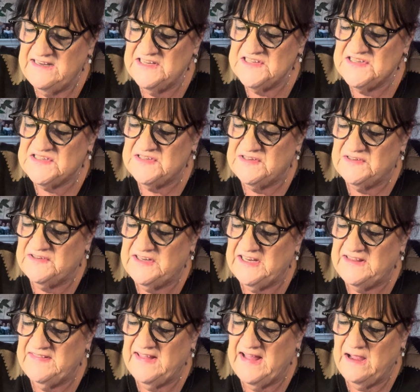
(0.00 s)
just
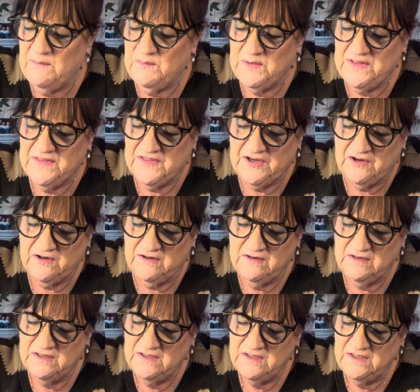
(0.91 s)
did that with
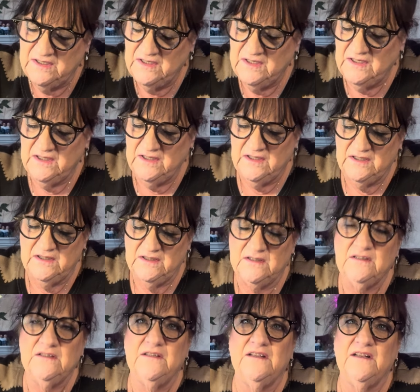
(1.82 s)
their
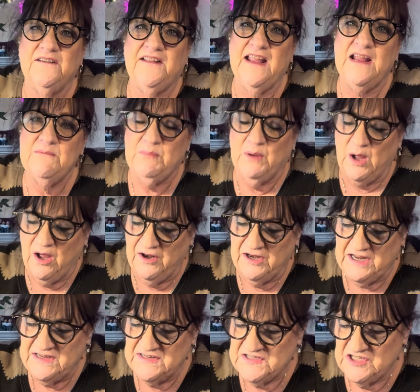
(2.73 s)
dead
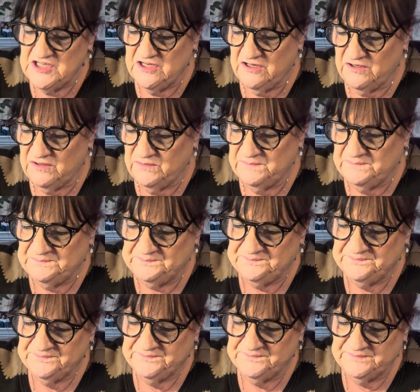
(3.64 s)
bodies, I
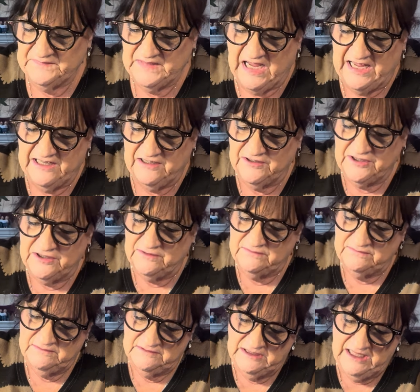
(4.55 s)
don't
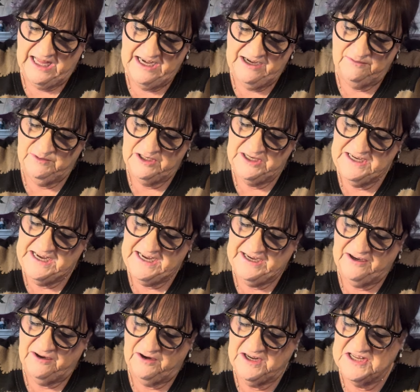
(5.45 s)
know. I don't really
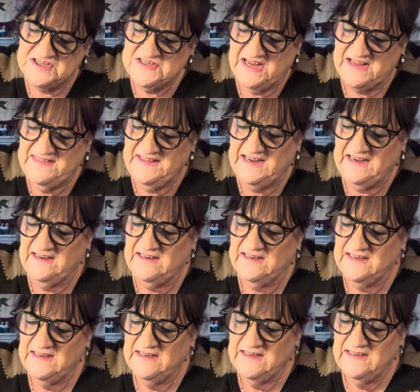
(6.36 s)
care, because I think
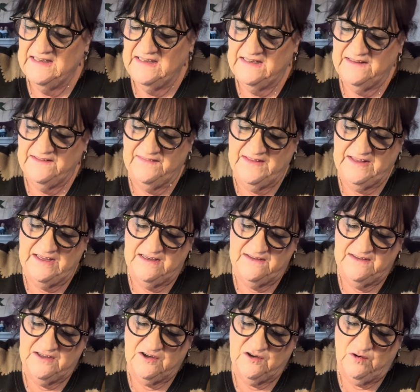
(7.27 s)
that
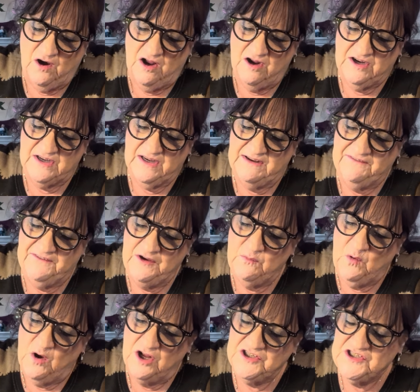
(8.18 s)
if
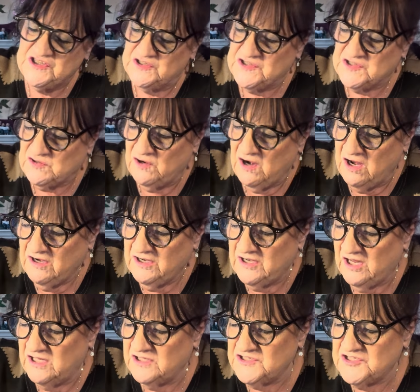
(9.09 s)
you watch those
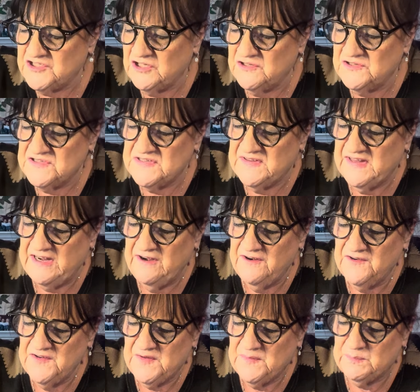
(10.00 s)
crocodile shows,
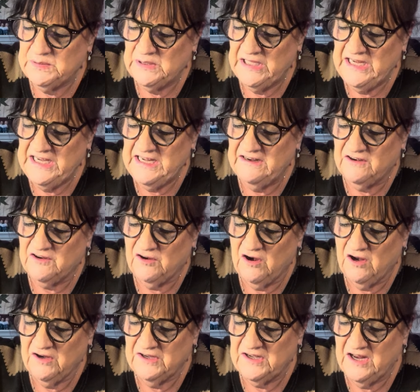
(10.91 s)
there's plenty of
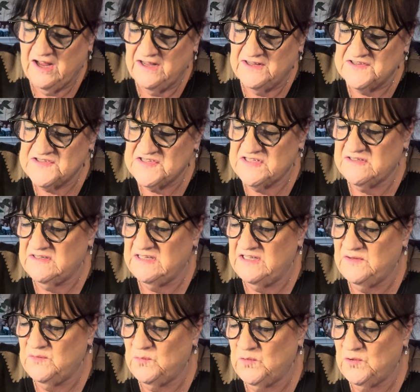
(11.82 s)
crocodiles
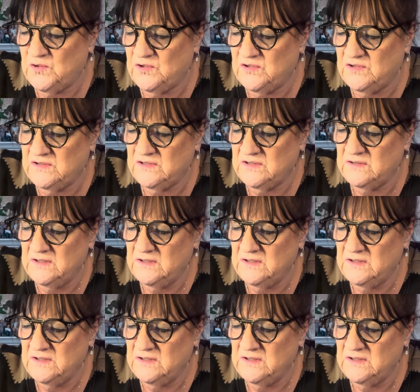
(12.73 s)
in the world